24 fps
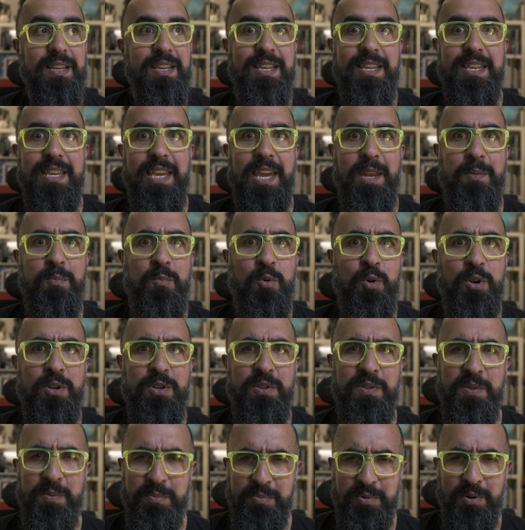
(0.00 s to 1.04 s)
get more into
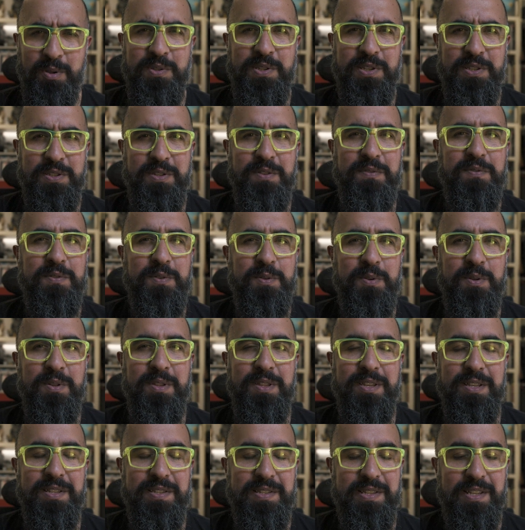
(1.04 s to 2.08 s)
the process of doing
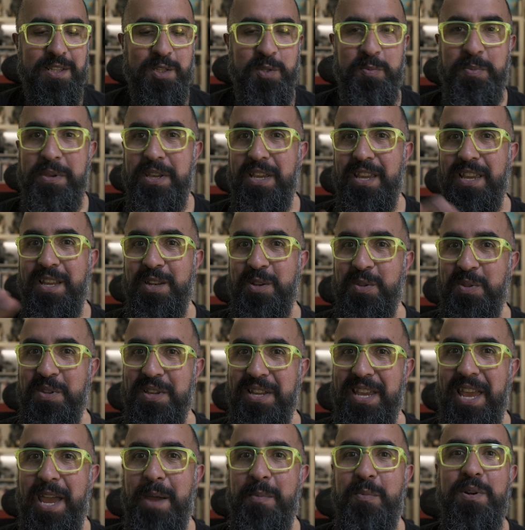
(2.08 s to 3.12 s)
this and speaking into the
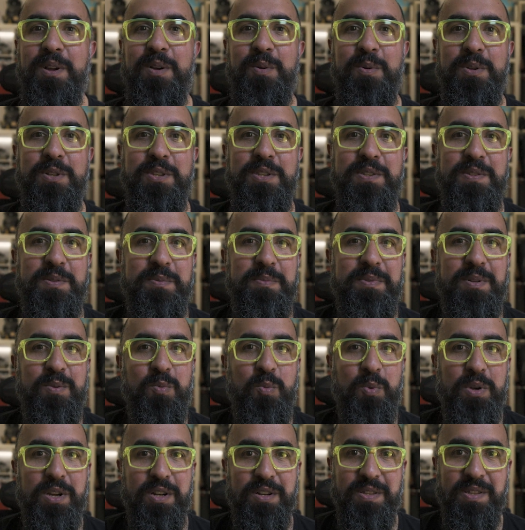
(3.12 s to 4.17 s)
camera, which is a bit
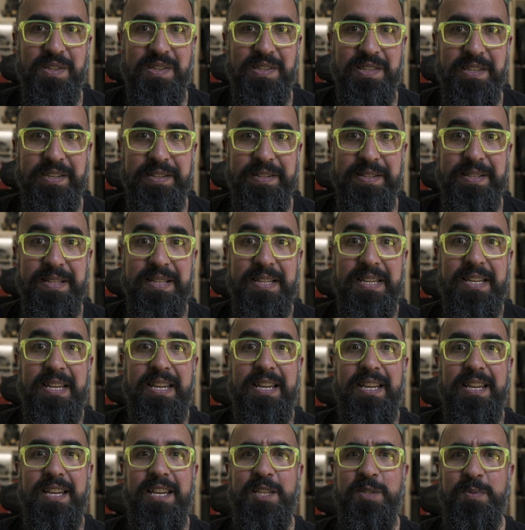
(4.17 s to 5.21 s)
weird still,
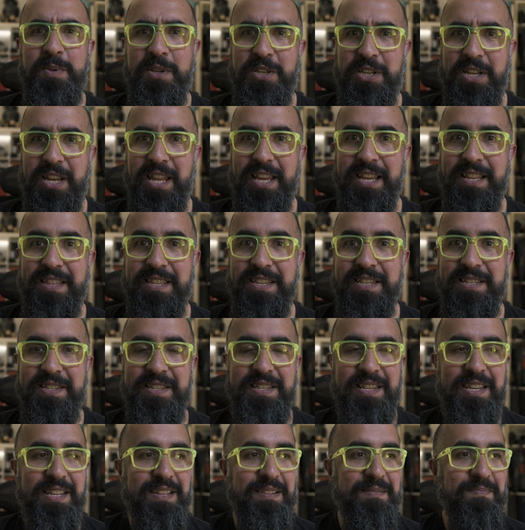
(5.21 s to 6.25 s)
especially like this
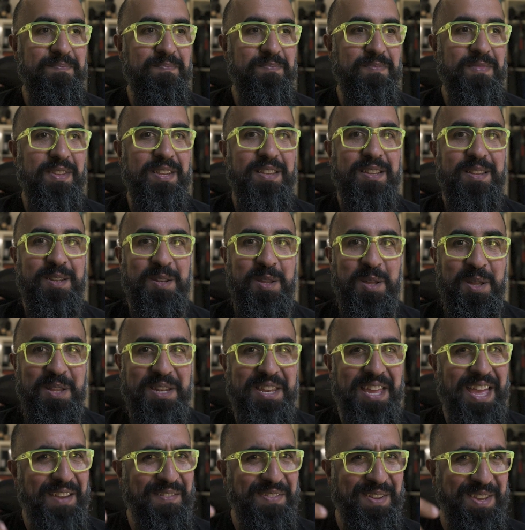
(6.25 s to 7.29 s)
and not
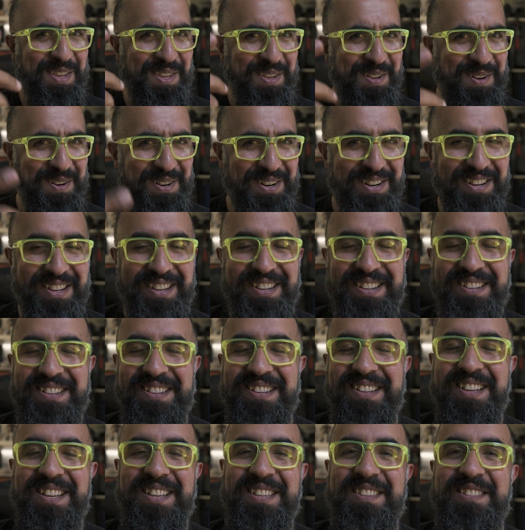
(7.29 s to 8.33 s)
having your
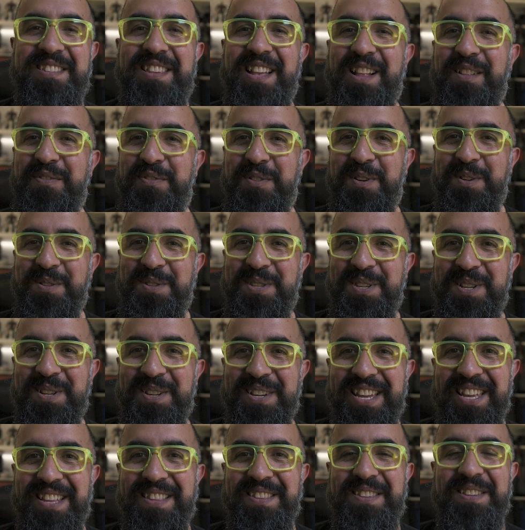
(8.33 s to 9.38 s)
cell phone to look
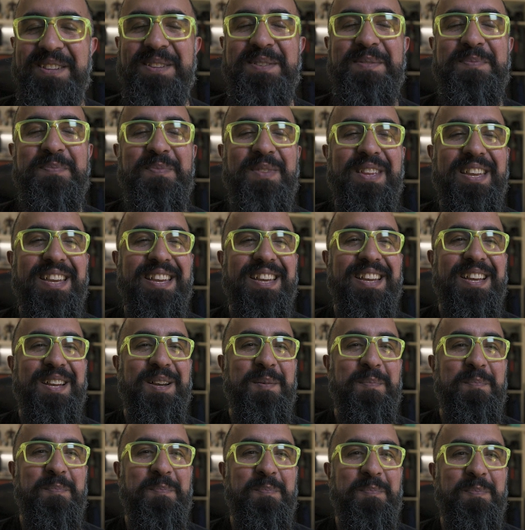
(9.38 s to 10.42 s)
into.
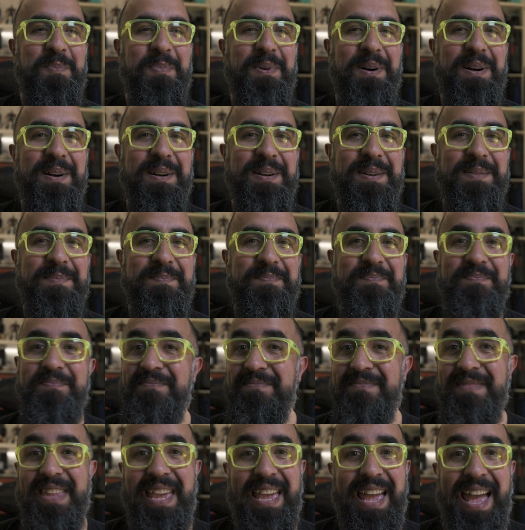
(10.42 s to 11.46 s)
But
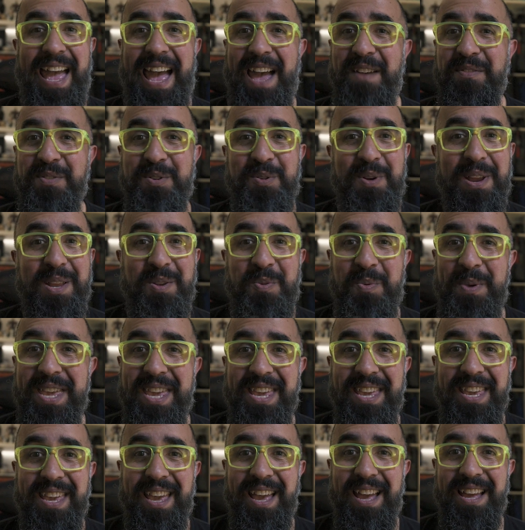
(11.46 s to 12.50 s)
have a great
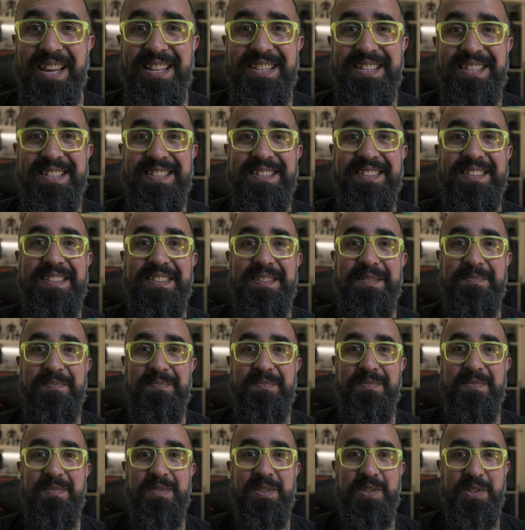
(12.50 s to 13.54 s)
week and
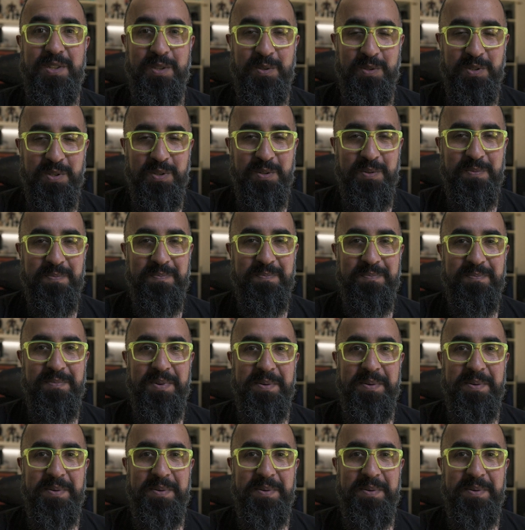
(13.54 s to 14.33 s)
see you soon. Bye